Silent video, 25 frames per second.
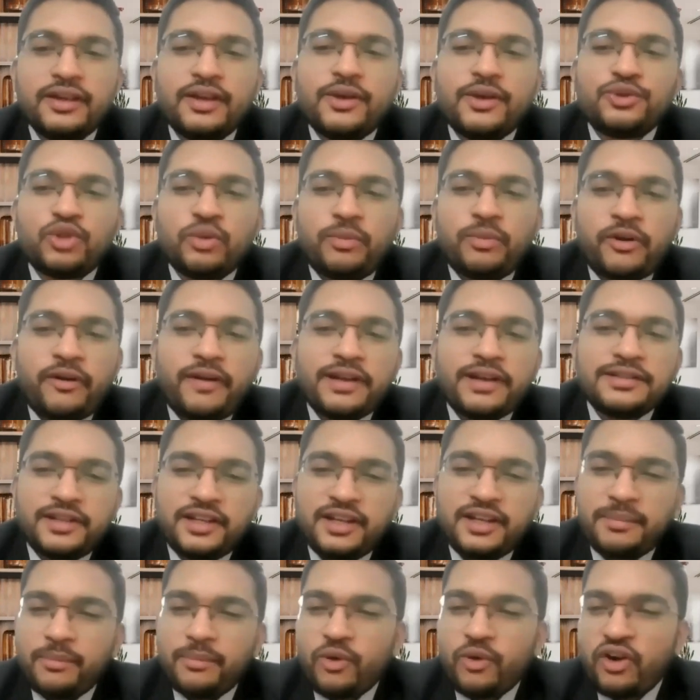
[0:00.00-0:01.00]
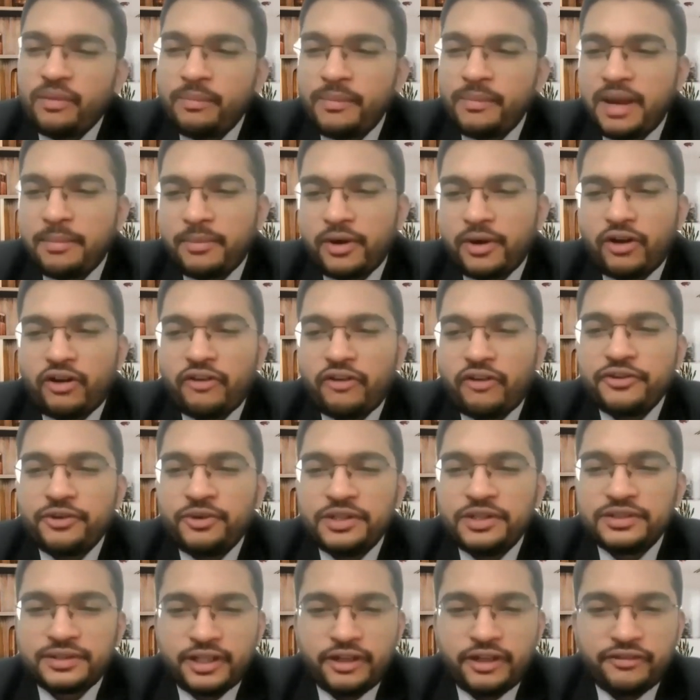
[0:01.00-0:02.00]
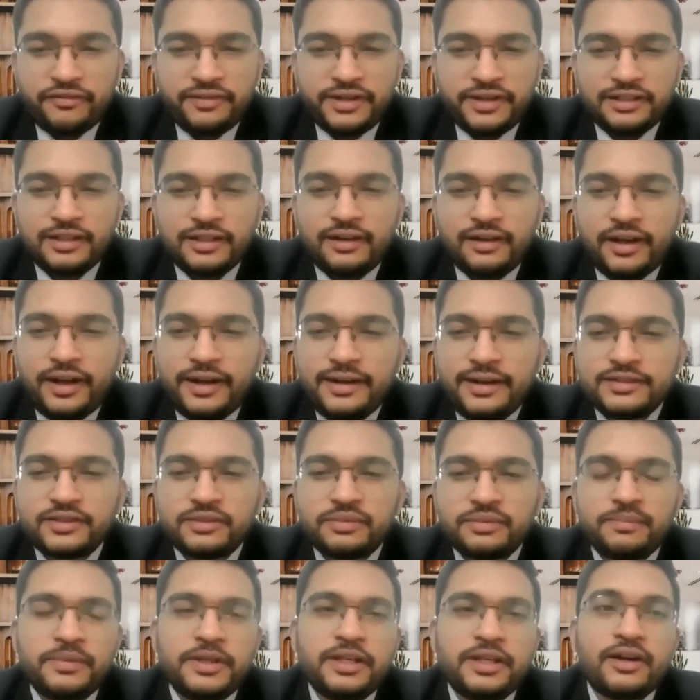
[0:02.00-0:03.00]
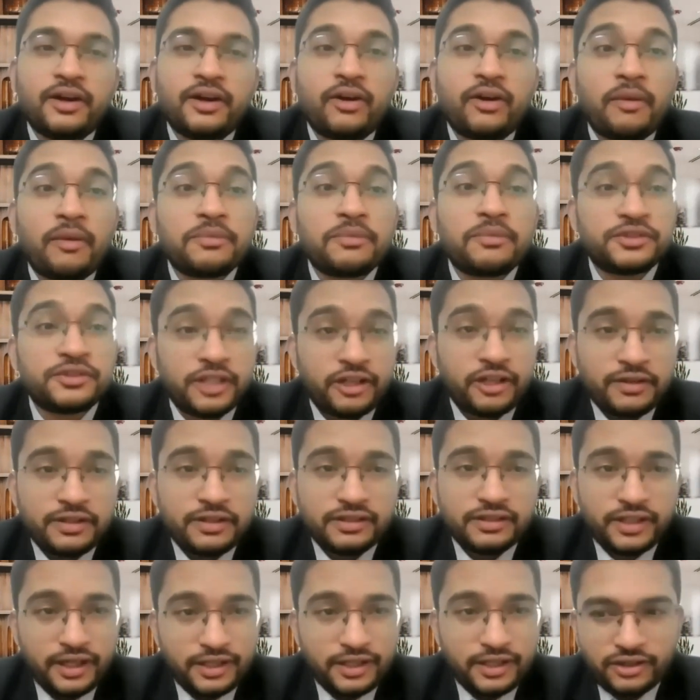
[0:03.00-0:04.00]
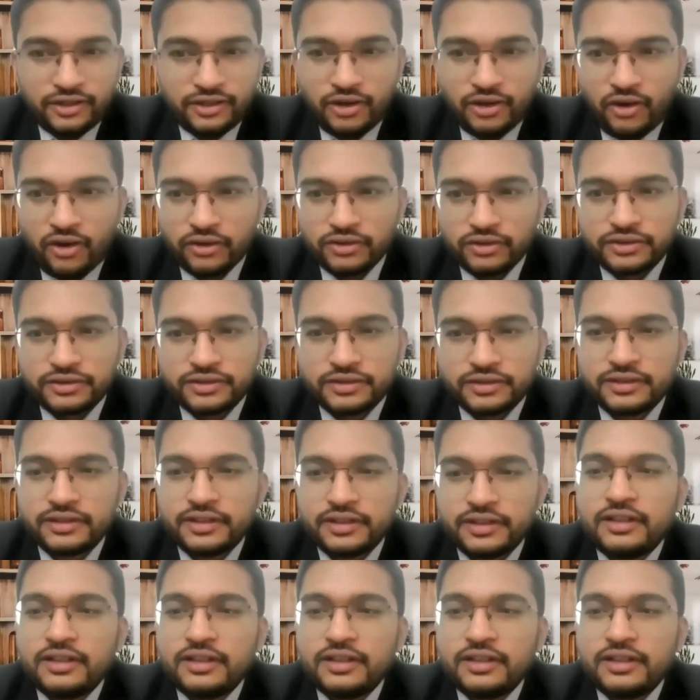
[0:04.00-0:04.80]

supervisory board member of UNICEF Netherlands, speaker of 7 TED Talks,